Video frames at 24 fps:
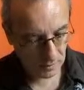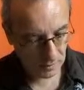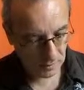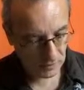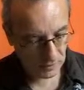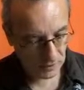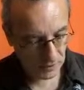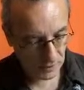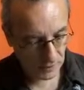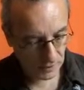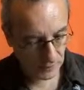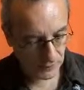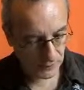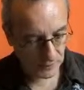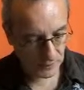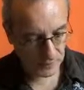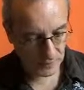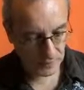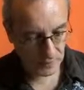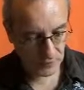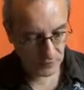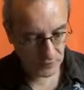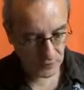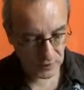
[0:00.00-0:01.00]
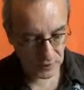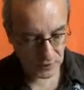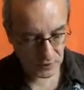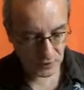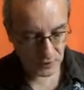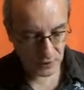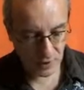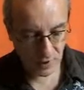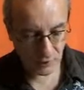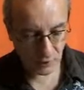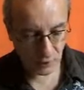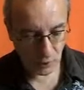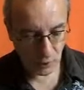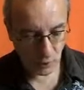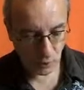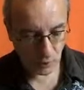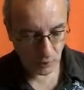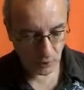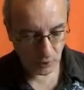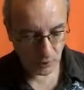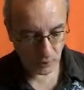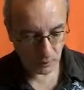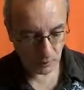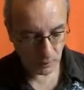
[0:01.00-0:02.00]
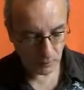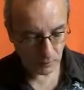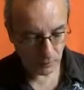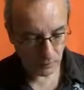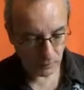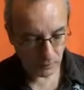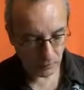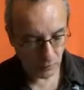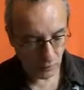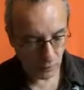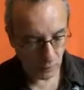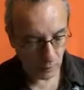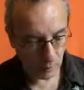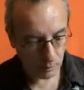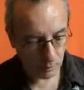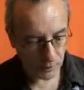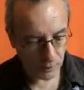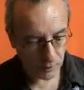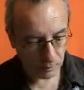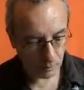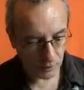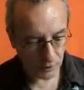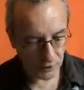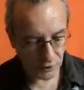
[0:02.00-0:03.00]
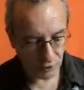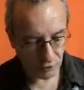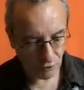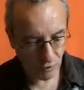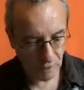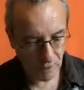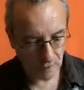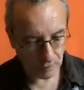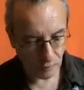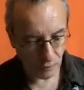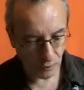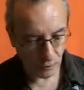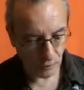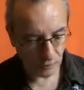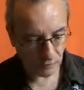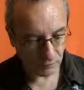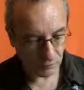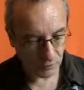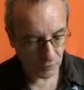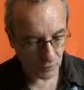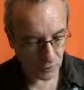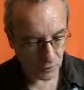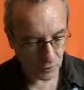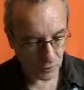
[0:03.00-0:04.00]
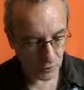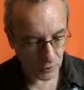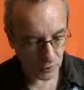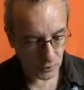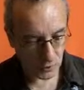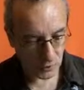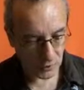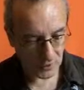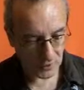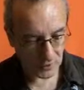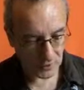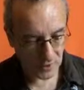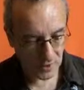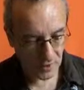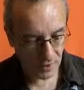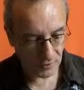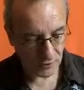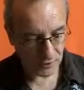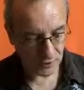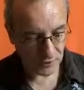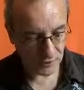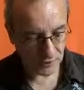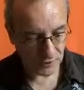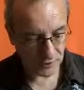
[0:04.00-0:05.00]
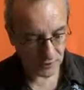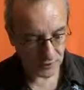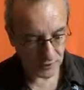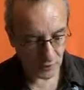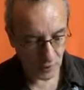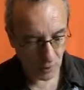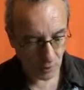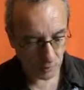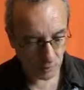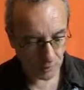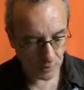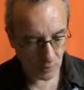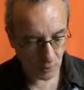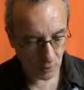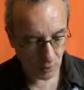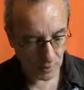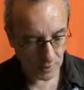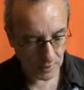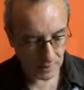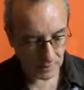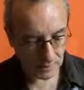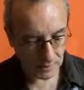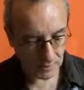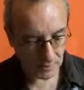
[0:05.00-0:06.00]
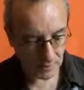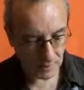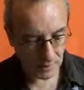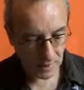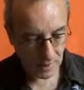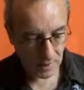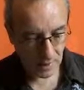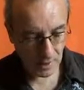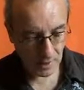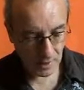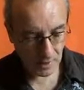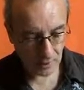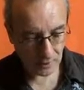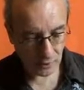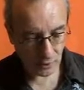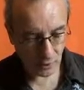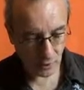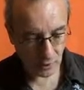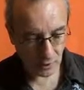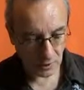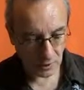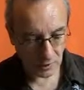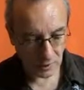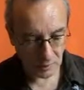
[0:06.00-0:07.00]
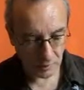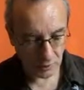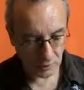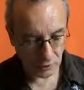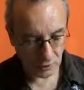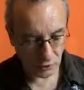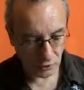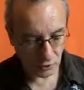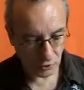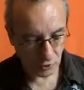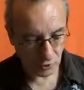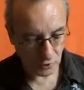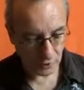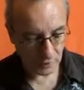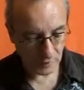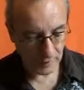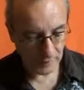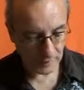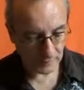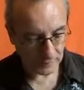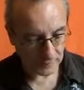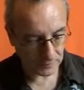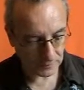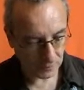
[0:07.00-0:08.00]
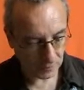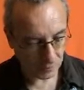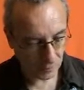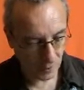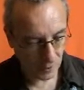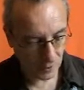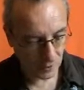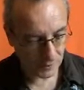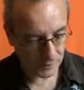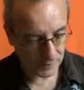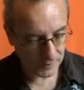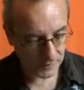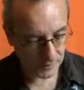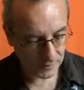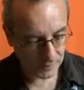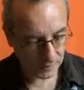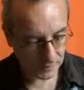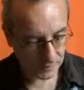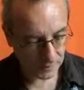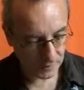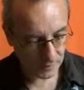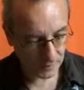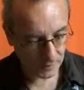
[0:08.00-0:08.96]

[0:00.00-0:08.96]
it tells us that the external worship of a form is prescribed only for those whose intelligence has not been awakened and who are immature like little boys.